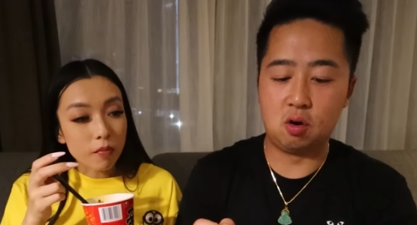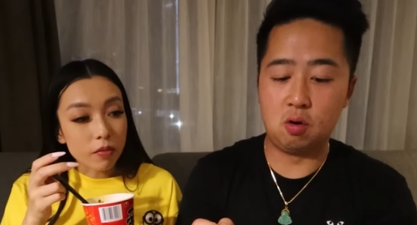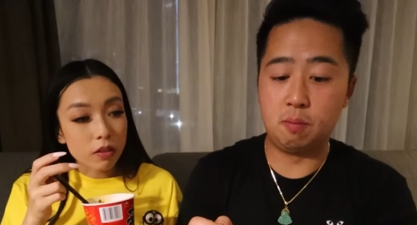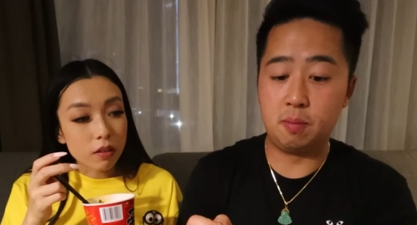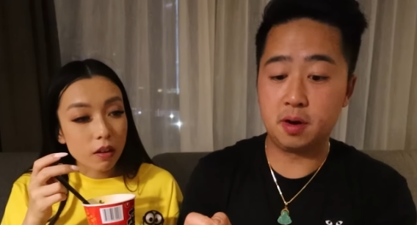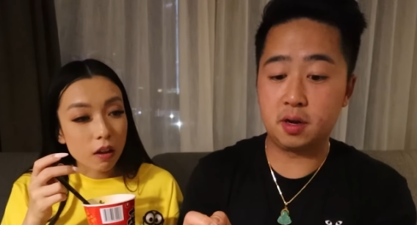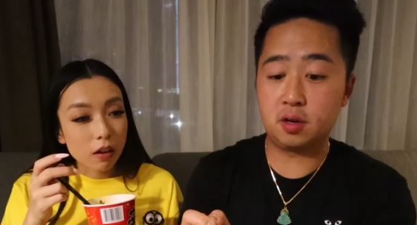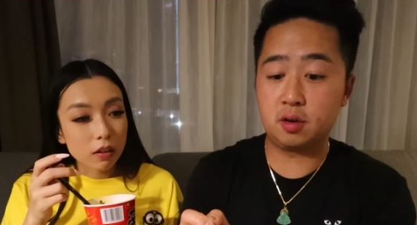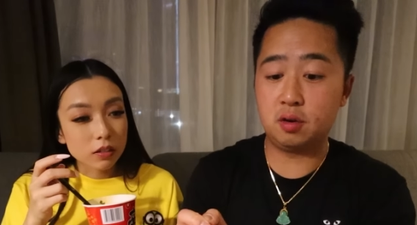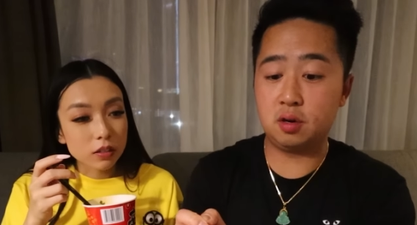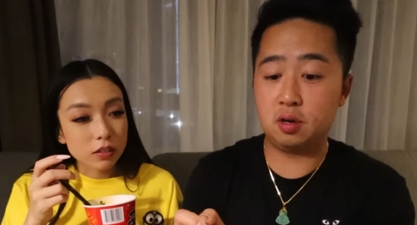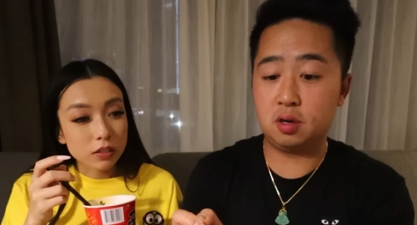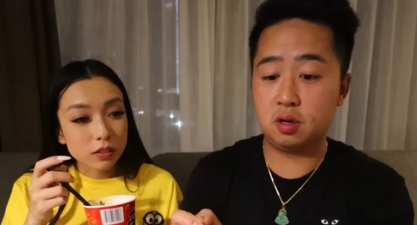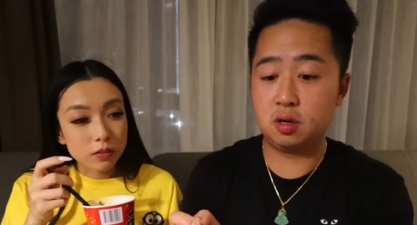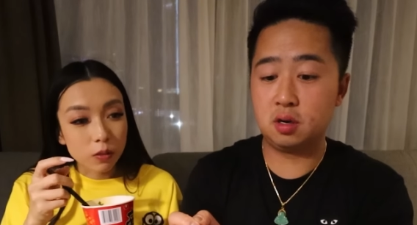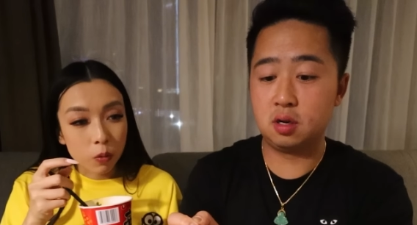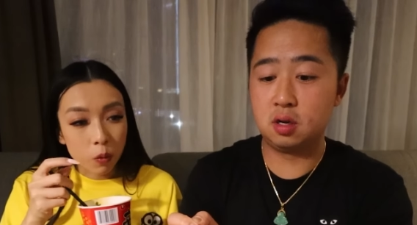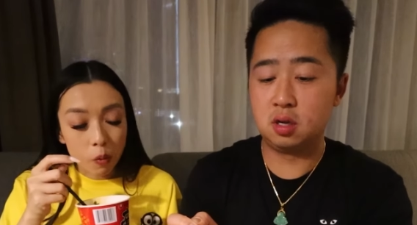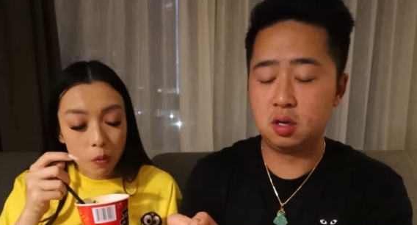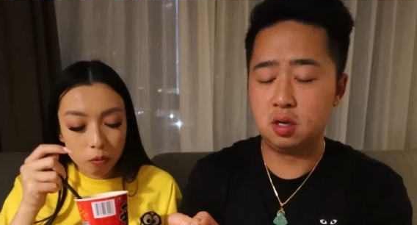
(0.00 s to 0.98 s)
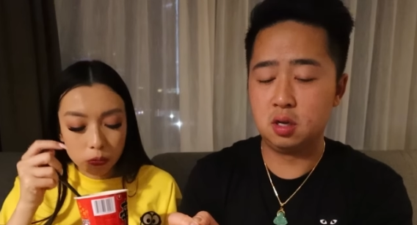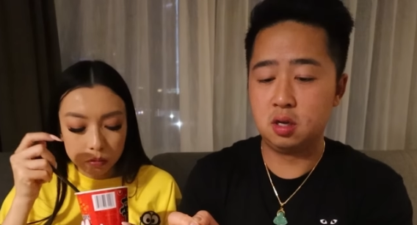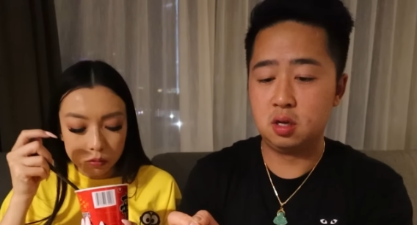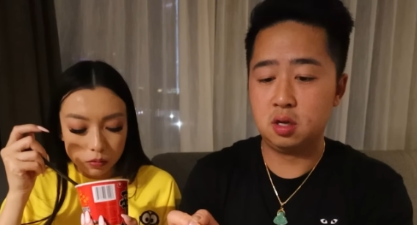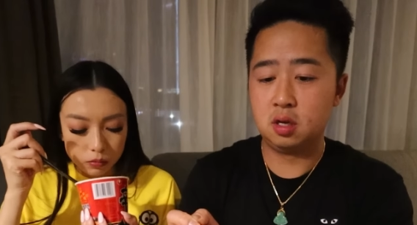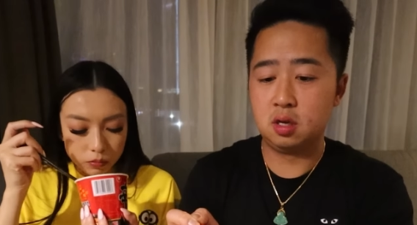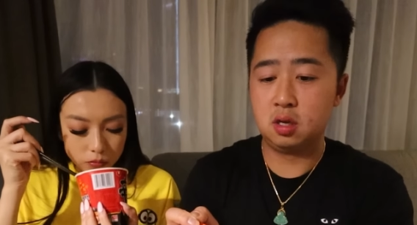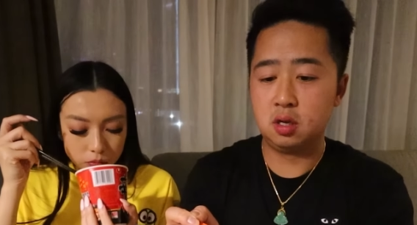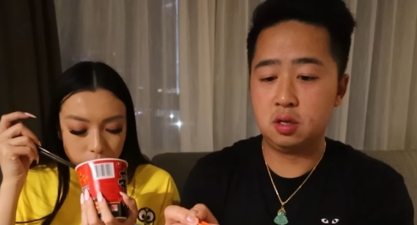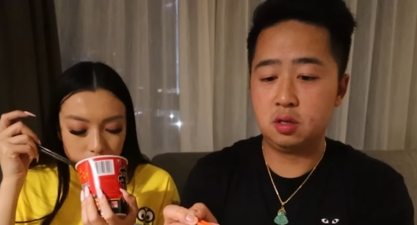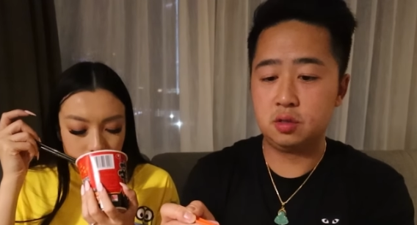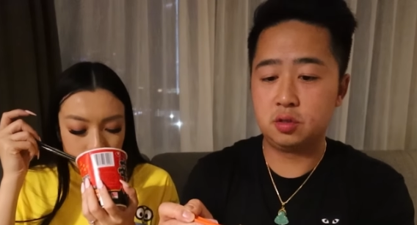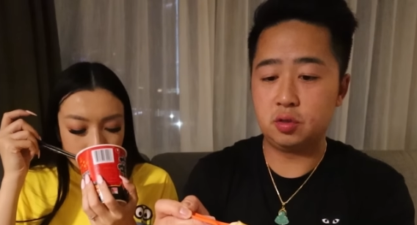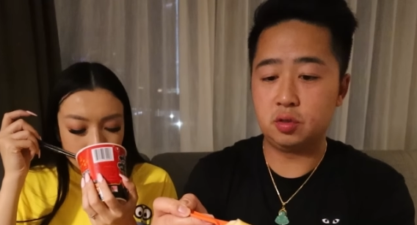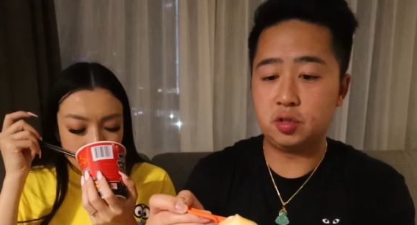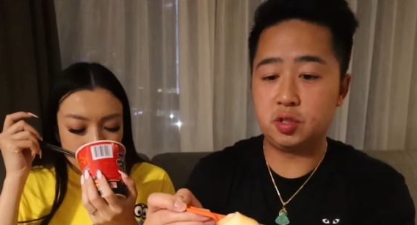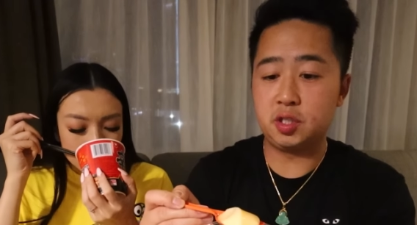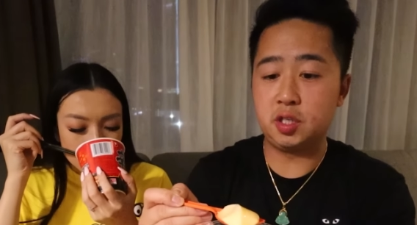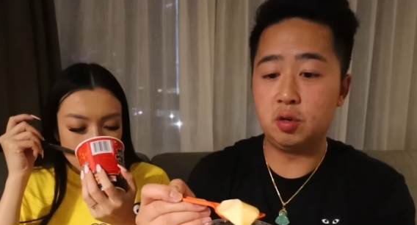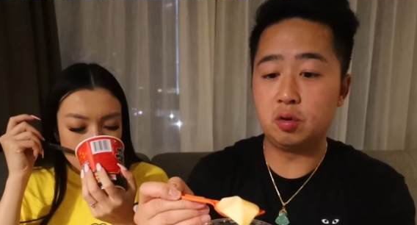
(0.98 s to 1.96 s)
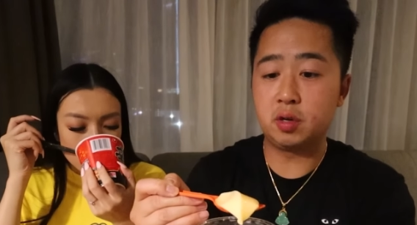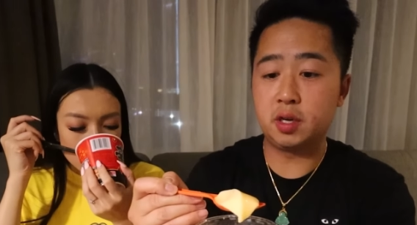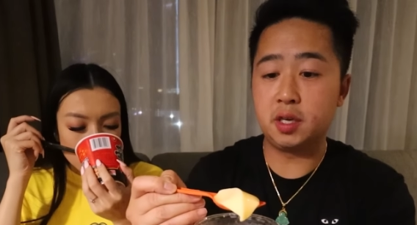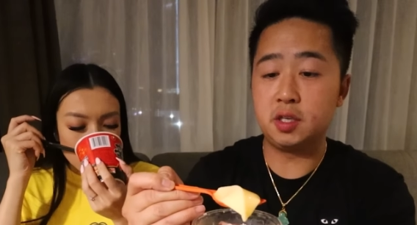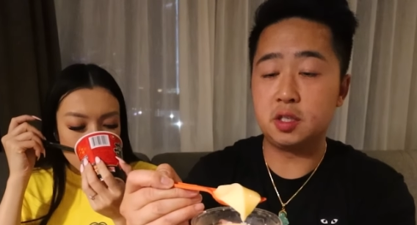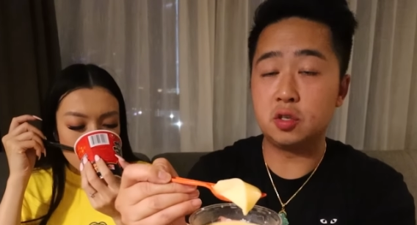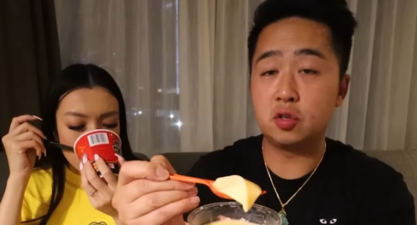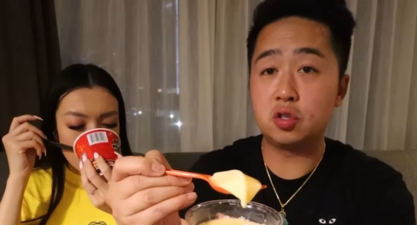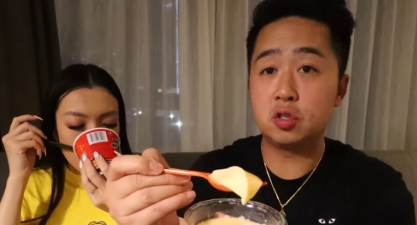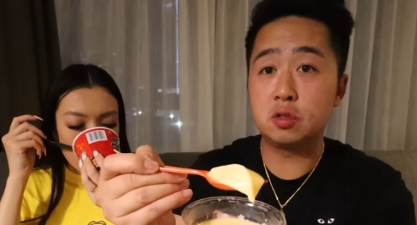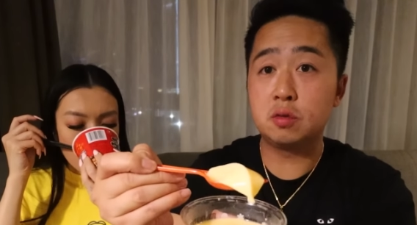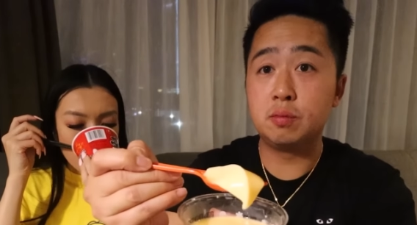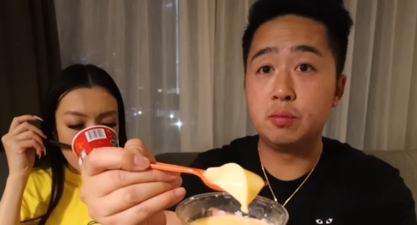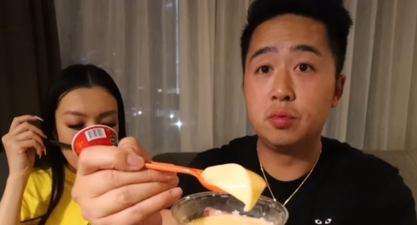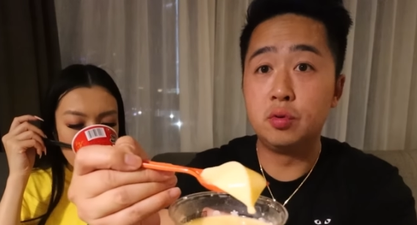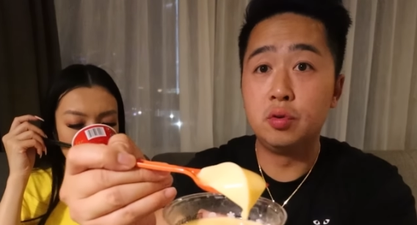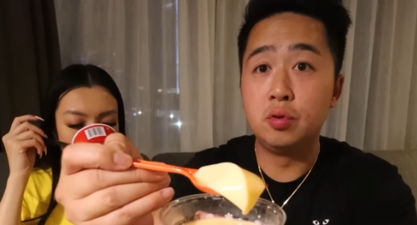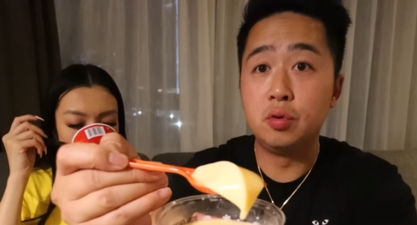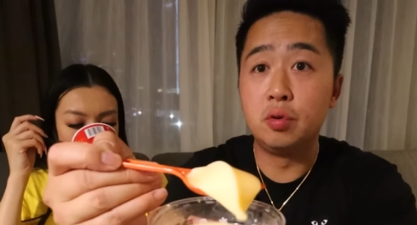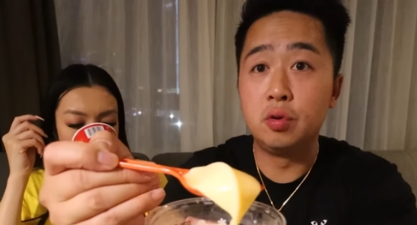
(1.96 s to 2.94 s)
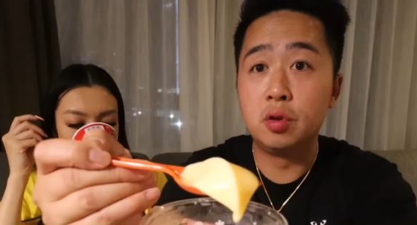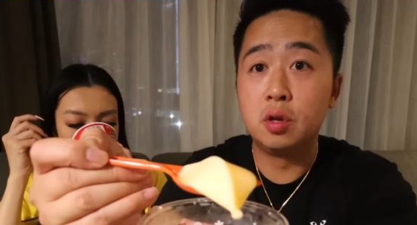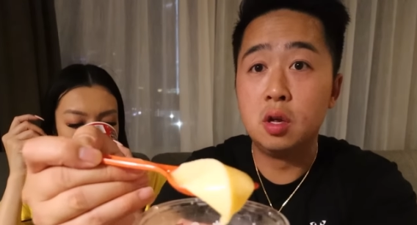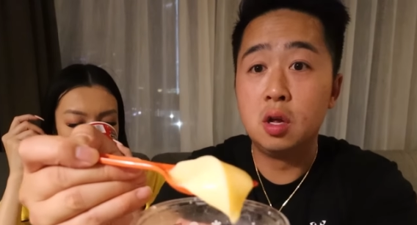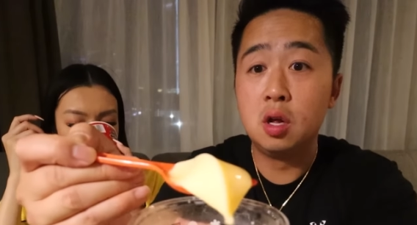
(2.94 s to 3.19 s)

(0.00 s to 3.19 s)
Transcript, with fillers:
Speaker 1: Oh my god. Mm. So silky, so smooth.